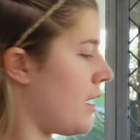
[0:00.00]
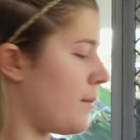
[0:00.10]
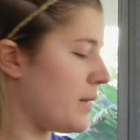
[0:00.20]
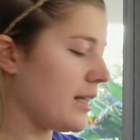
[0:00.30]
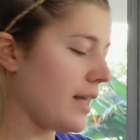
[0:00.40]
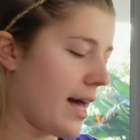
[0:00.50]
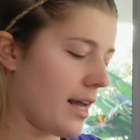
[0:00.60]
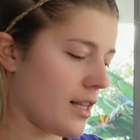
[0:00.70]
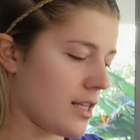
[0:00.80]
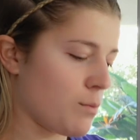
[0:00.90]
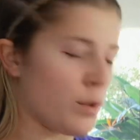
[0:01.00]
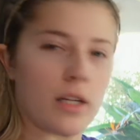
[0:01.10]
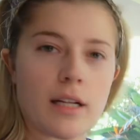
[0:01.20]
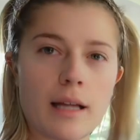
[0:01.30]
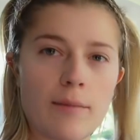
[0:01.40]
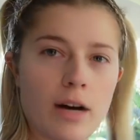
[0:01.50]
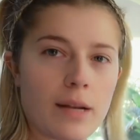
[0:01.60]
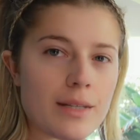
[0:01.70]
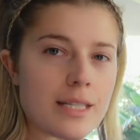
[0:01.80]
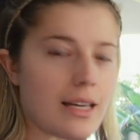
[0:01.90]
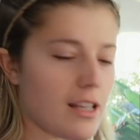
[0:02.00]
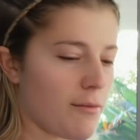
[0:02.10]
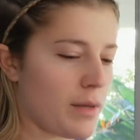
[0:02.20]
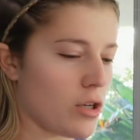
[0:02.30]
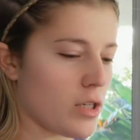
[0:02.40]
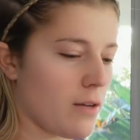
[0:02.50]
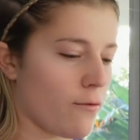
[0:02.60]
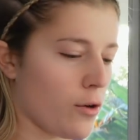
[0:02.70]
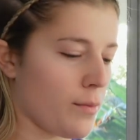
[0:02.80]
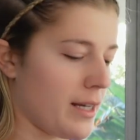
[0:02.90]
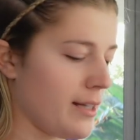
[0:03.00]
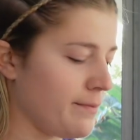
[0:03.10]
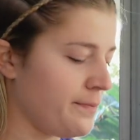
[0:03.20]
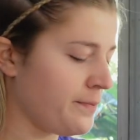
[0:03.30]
Nearly out of this Beauty Glam vitamin C that I've been using for a bit,